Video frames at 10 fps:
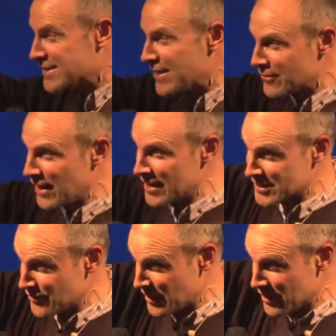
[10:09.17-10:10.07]
David Lane,
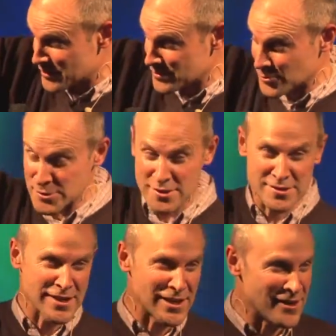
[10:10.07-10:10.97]
so if you go towards the
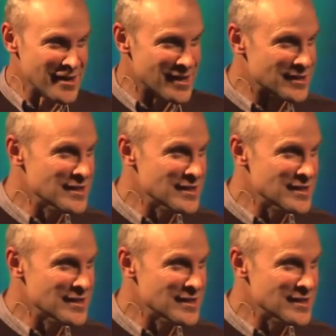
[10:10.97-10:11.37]
DLR here,